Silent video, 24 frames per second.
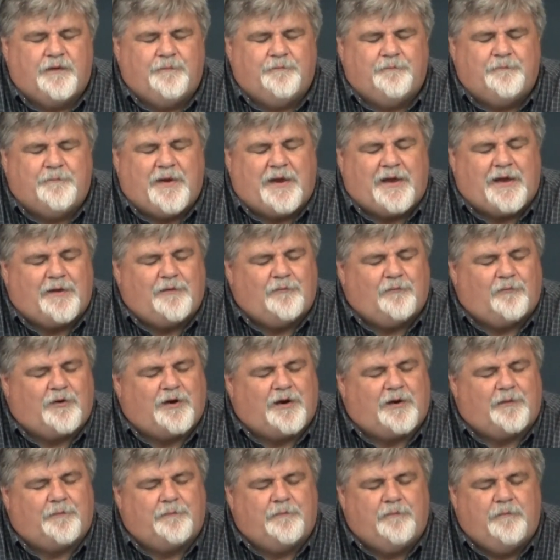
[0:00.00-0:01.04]
Man,
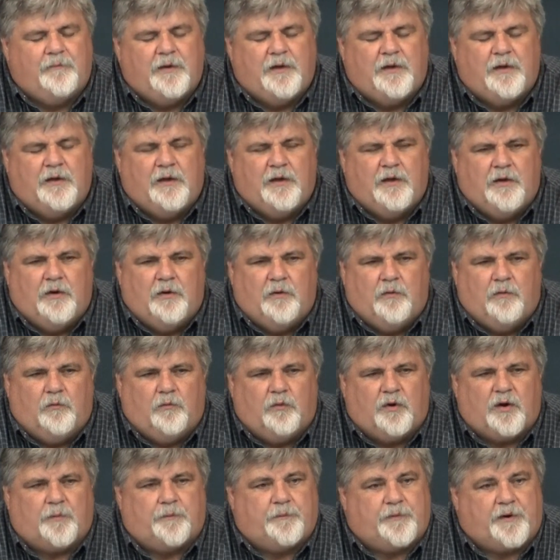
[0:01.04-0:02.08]
what a
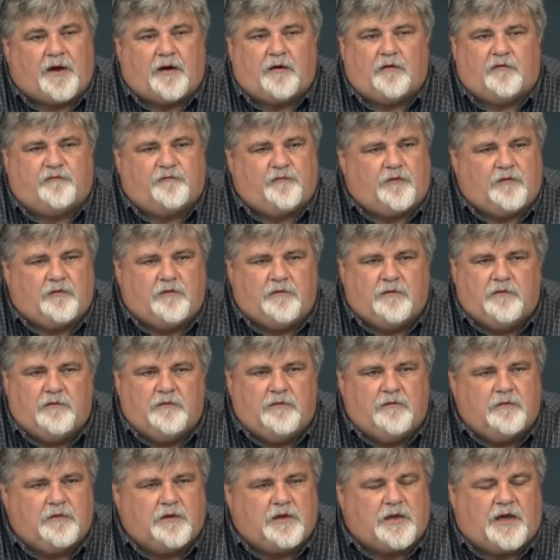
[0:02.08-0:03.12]
what a powerful
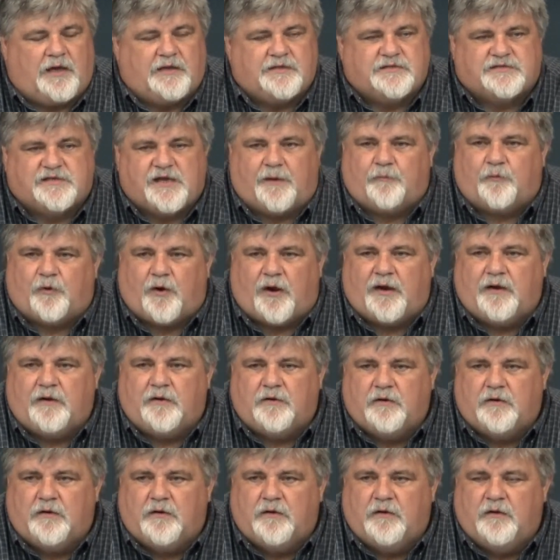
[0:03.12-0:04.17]
concept, right?
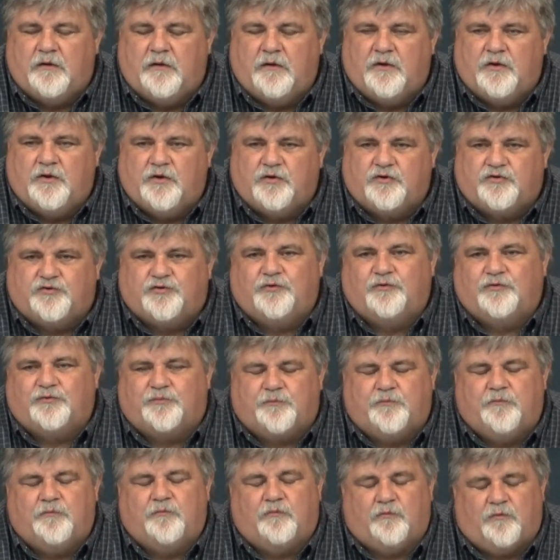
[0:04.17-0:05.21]

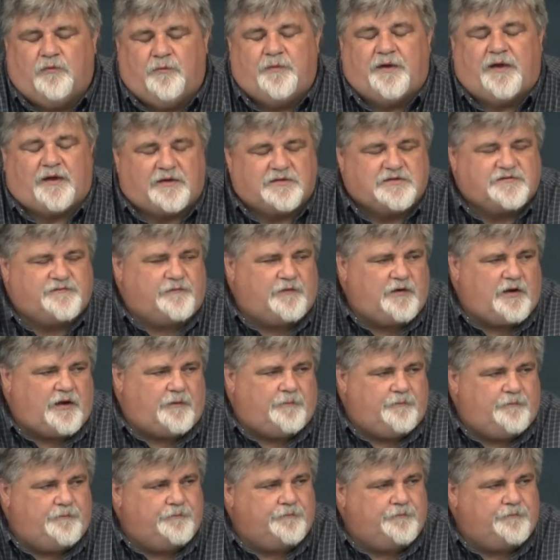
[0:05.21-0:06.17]
Truth will make us free.